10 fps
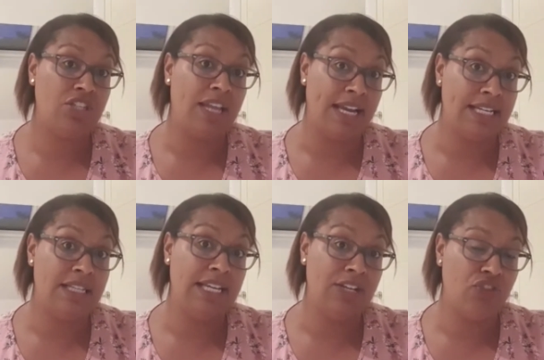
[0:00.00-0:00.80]
The
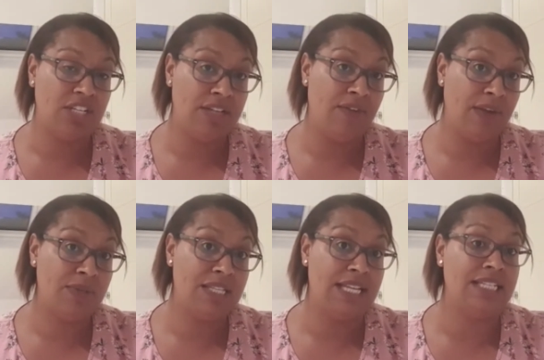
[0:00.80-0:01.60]
interesting thing
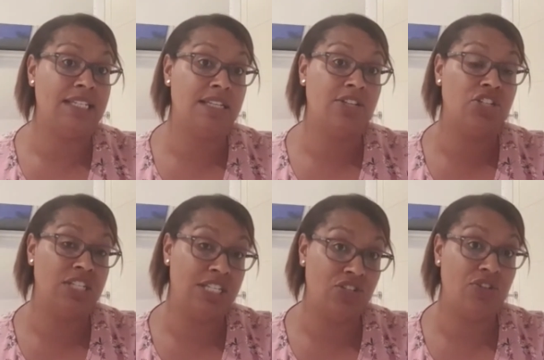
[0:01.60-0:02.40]
with this is that she
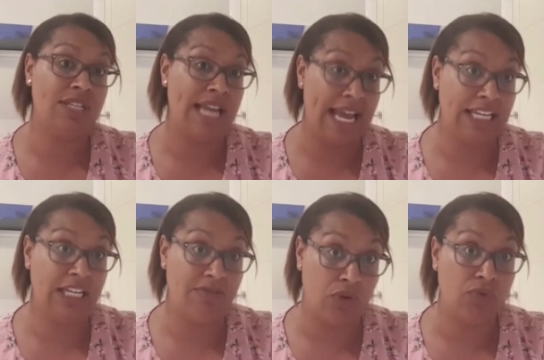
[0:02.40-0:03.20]
did use an
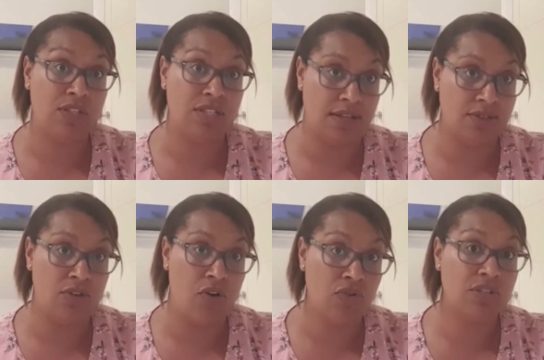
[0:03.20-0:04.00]
8-year-old stud
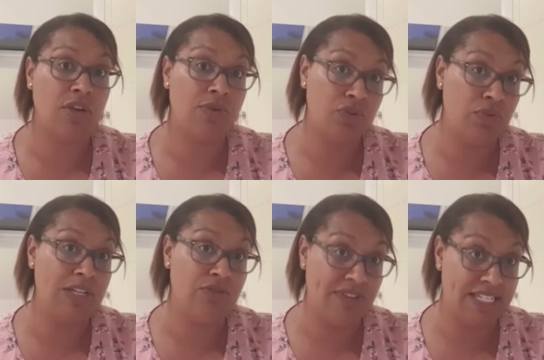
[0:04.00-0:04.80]
dog, so it's
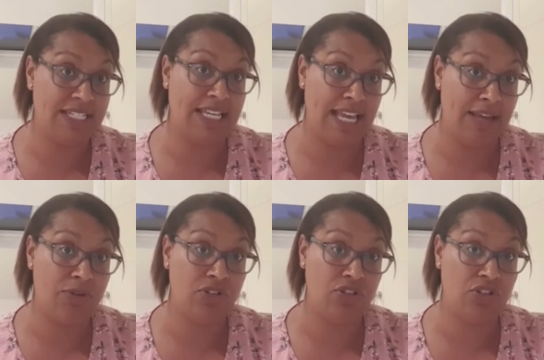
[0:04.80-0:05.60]
always risky
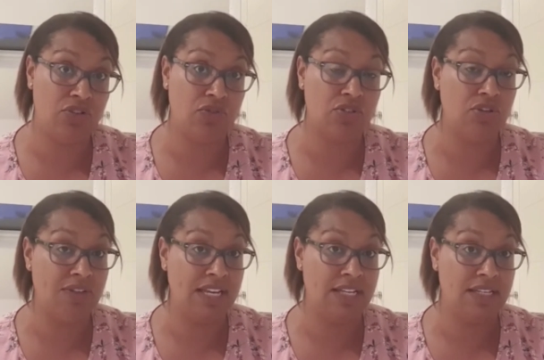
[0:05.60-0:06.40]
once your dogs are
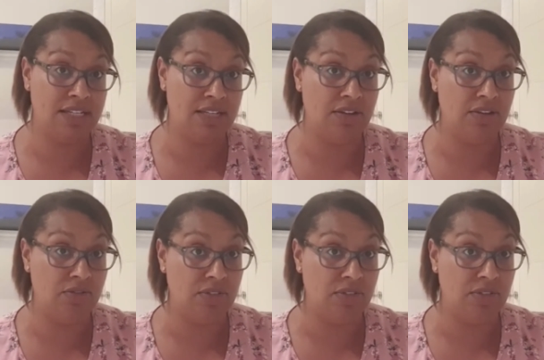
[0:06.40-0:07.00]
into